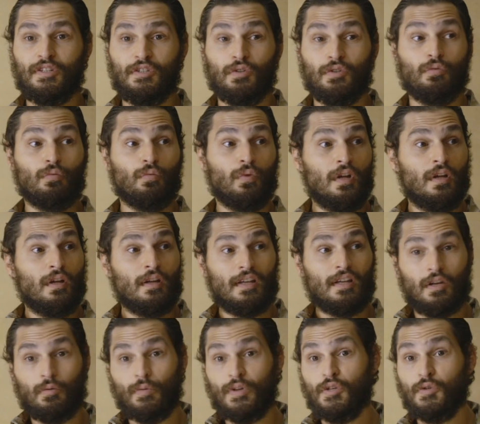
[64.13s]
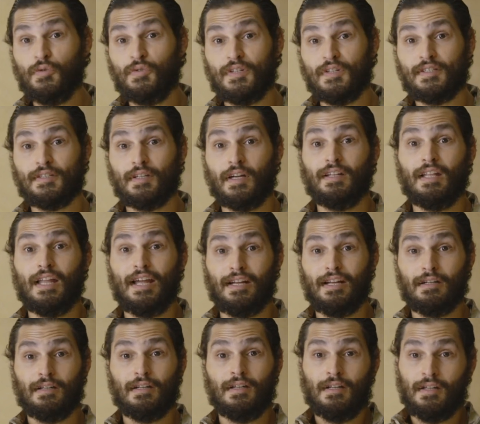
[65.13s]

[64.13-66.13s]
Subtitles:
do? Can we use the sunlight?